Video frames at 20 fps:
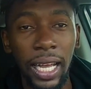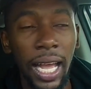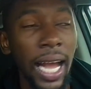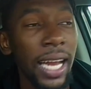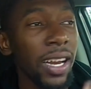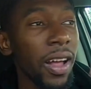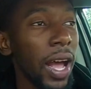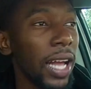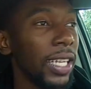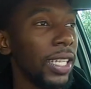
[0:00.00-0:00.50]

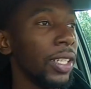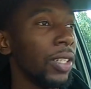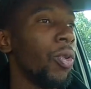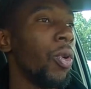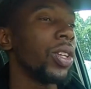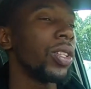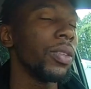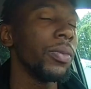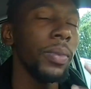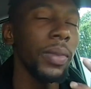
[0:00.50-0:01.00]
And it
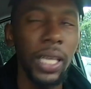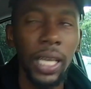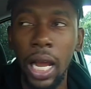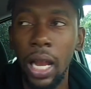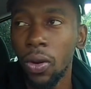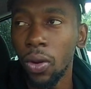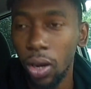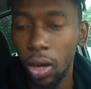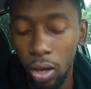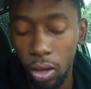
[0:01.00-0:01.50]
wasn't me
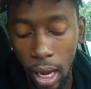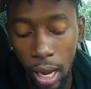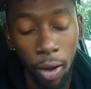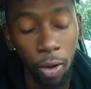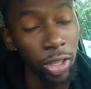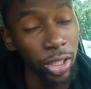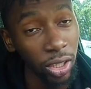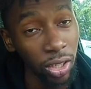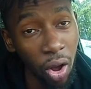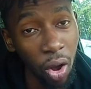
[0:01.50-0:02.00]
alone. I
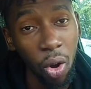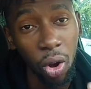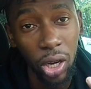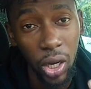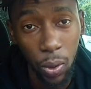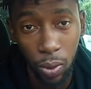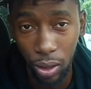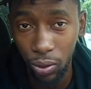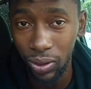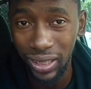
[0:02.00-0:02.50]
wasn't the
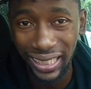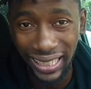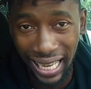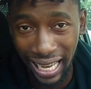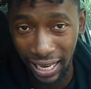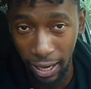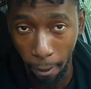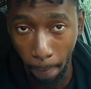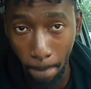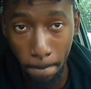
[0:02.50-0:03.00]
only one who
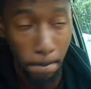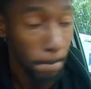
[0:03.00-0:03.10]
said